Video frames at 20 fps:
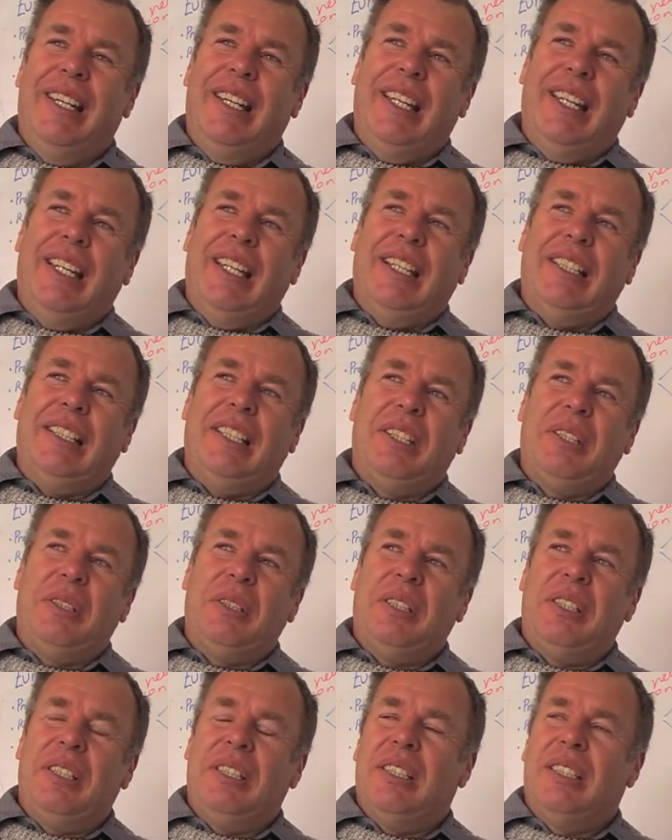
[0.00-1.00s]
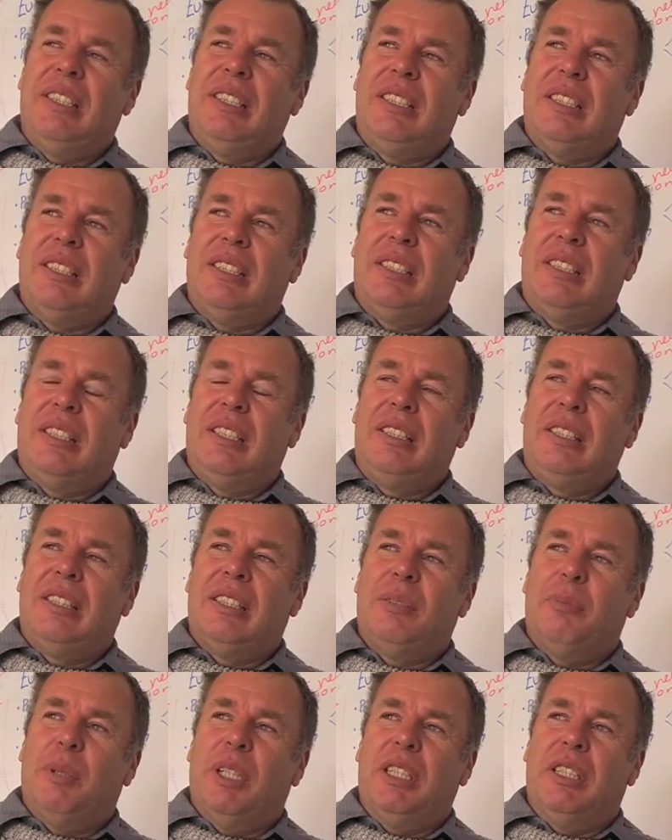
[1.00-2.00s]
And I thought, oh, this
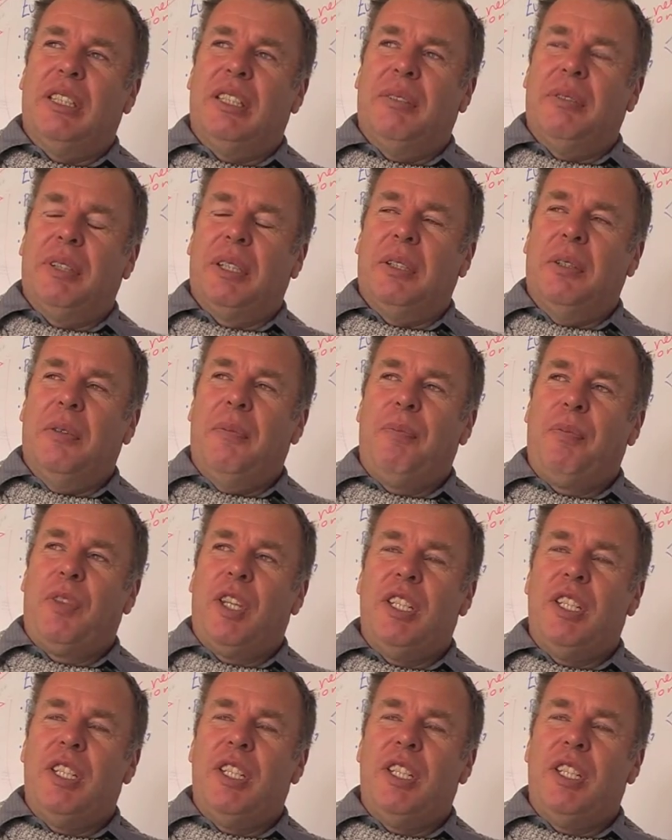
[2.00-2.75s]
is a bit difficult.